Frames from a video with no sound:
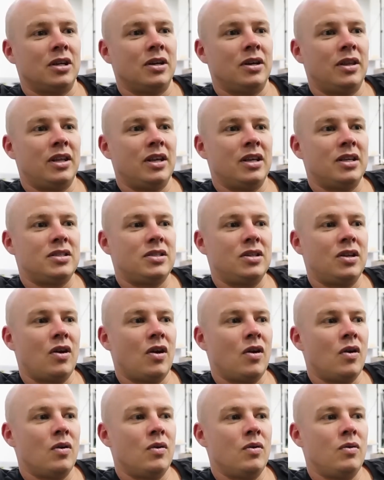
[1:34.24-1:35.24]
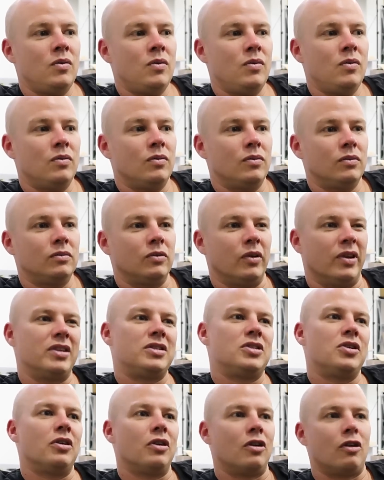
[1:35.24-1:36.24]
So there's no
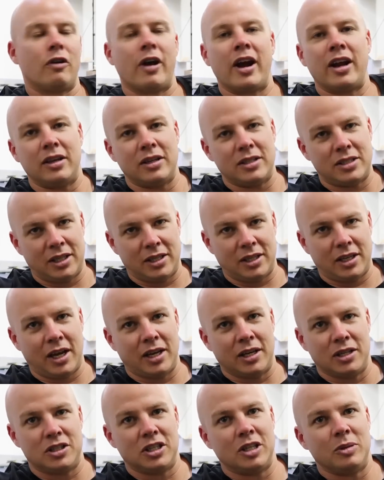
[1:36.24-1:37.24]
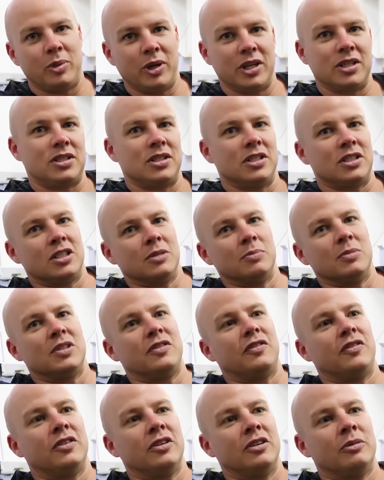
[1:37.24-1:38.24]
great dedicated GPS
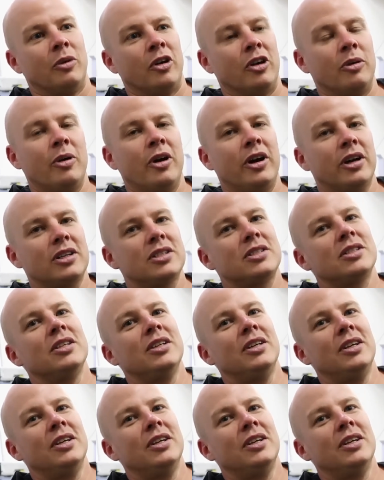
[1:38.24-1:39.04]
systems for motorbikes.